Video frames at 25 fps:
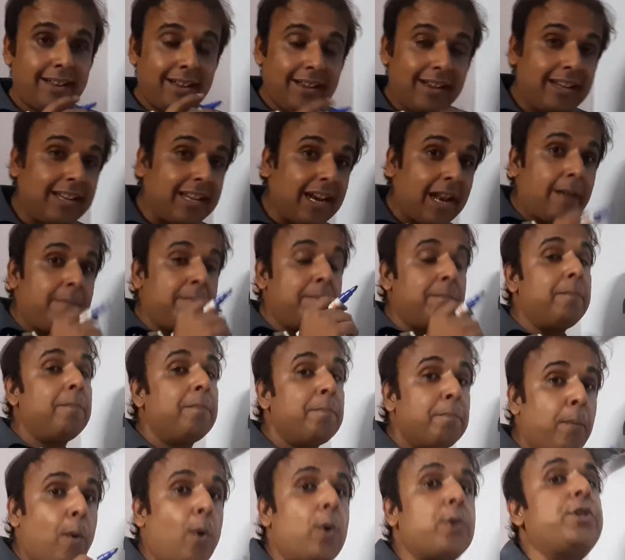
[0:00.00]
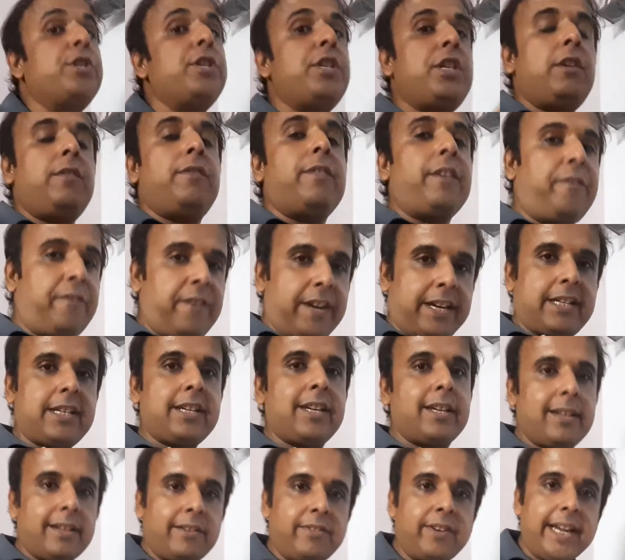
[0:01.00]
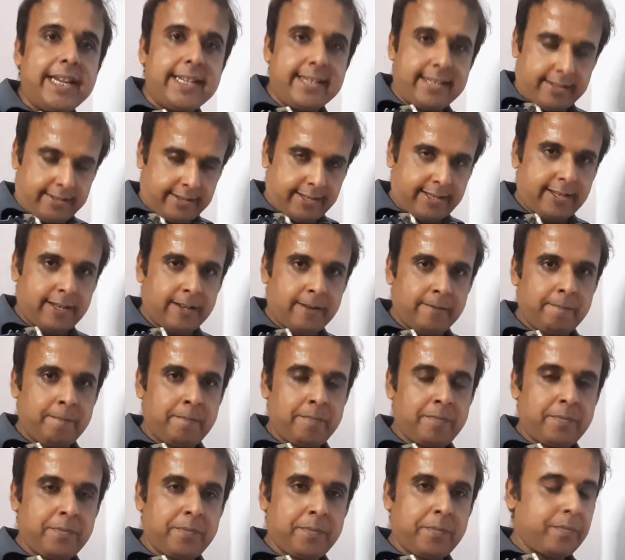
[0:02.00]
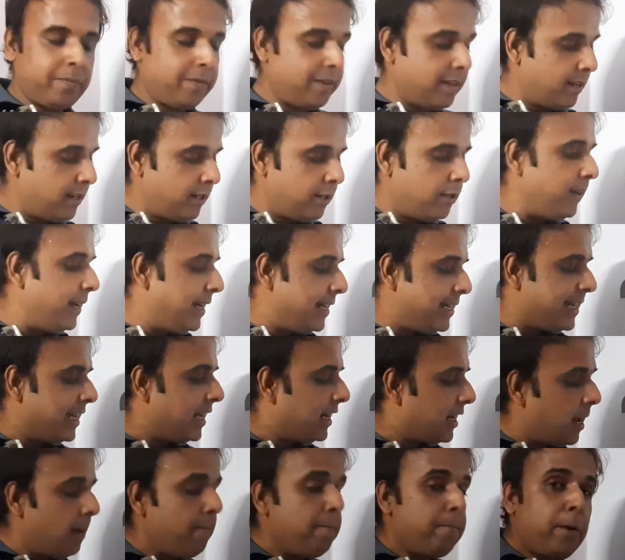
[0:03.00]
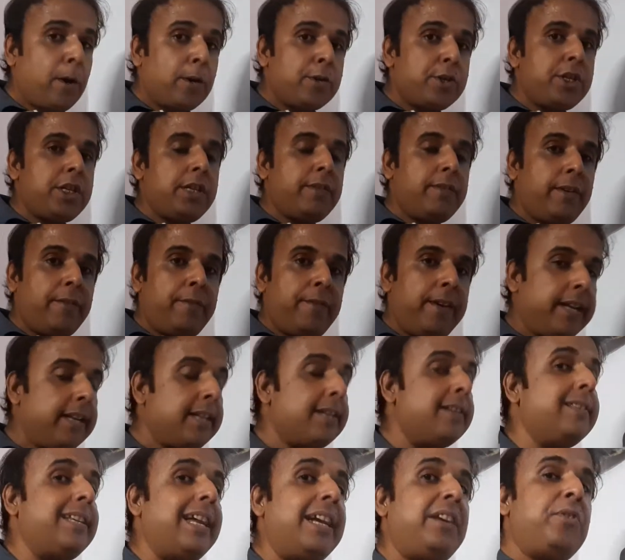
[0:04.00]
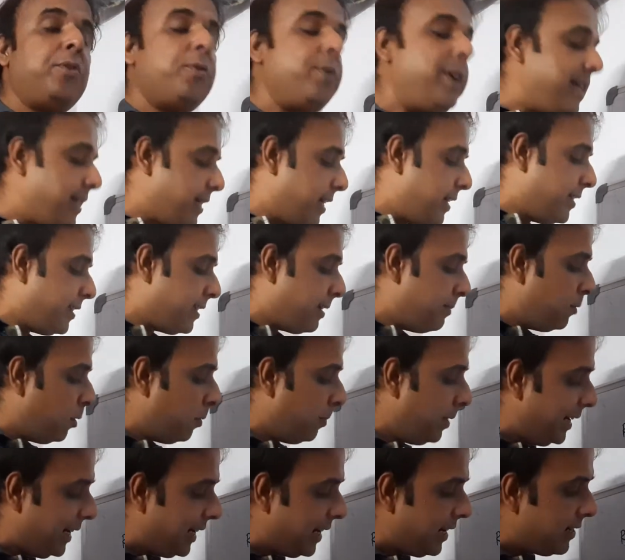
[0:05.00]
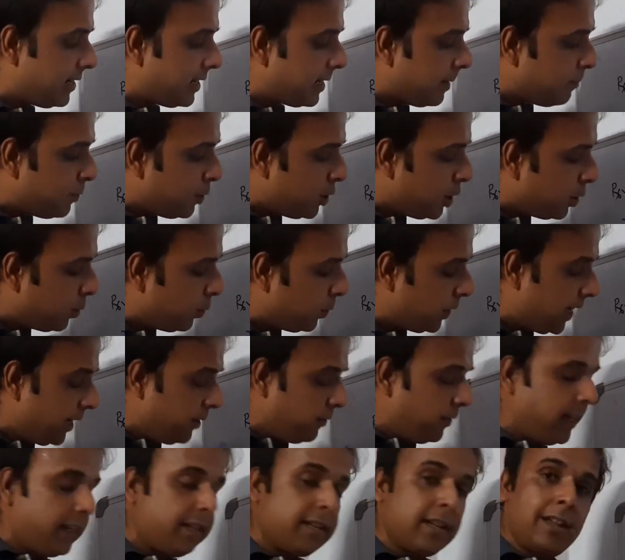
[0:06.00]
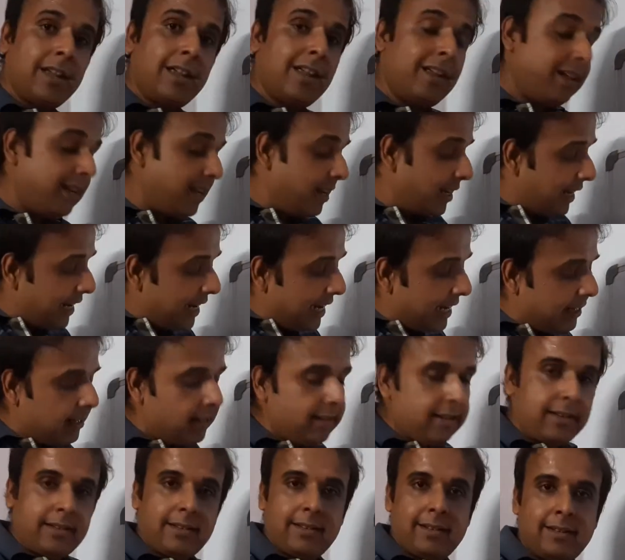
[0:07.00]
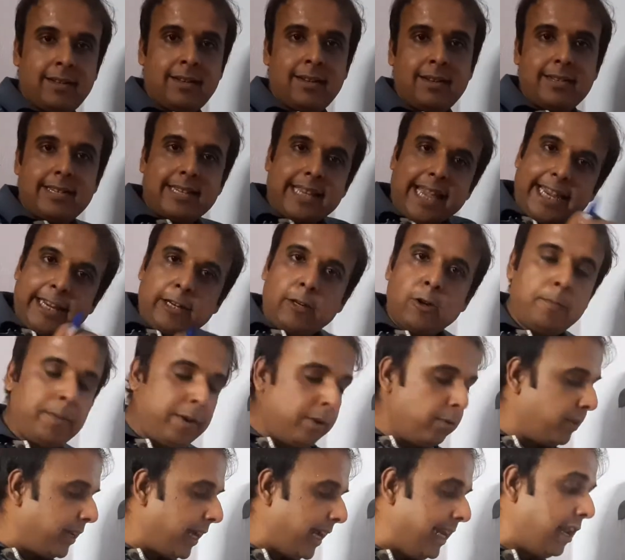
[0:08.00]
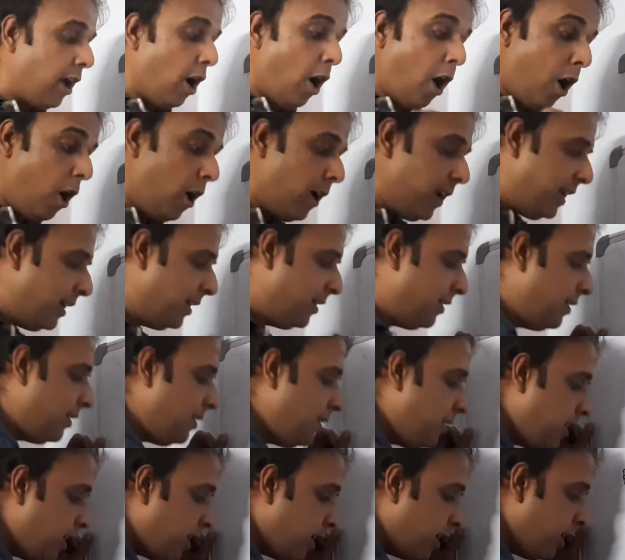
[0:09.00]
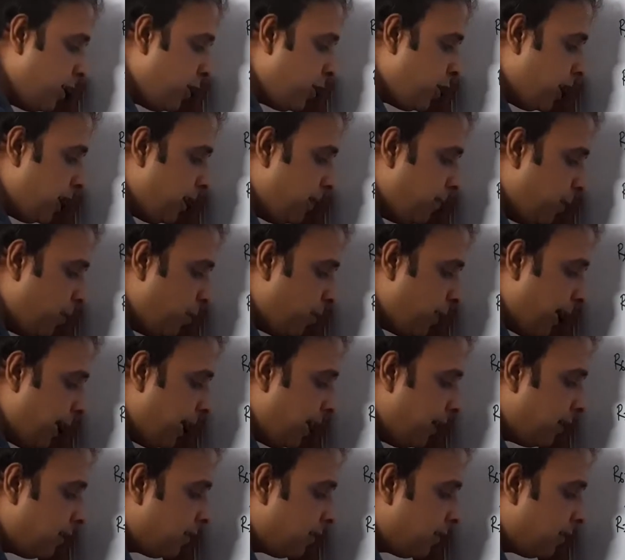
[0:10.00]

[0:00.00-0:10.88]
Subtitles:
gram positive effect raises. So it is the gram positive effect that raises the moment it is substituted with either cyclobutyl or tertiary butyl.